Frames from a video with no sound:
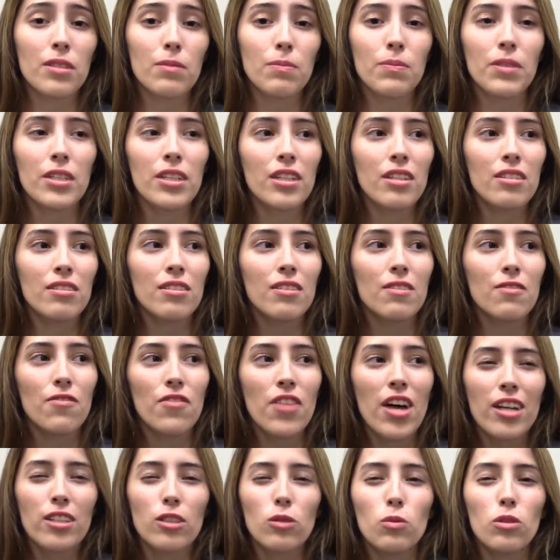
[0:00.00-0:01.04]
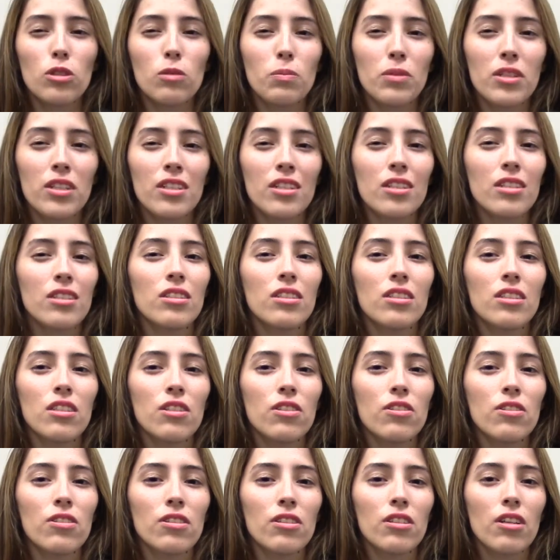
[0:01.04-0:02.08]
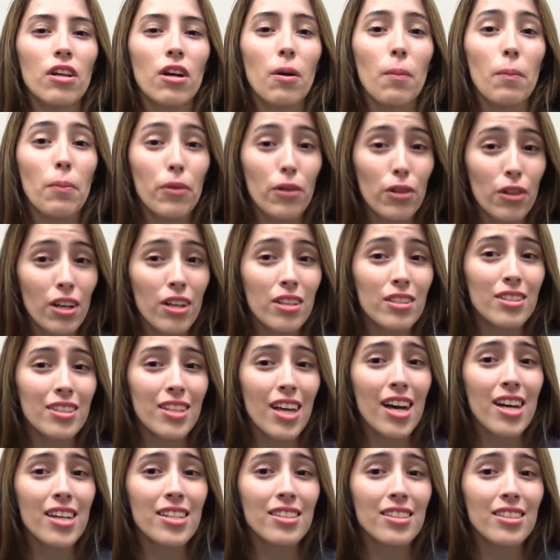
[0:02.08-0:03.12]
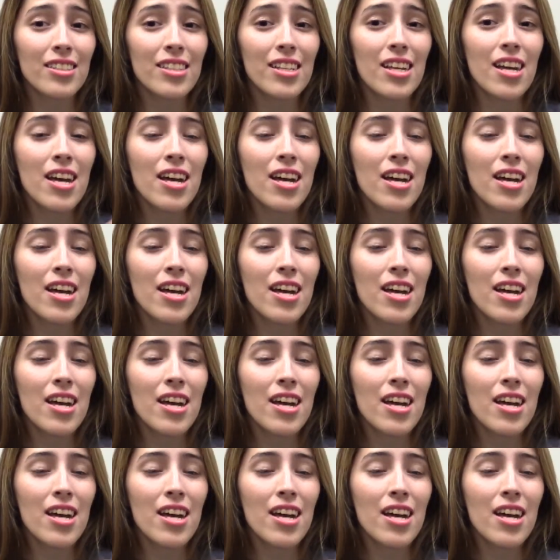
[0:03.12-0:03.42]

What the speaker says: because if that's what's being considered plus-sized,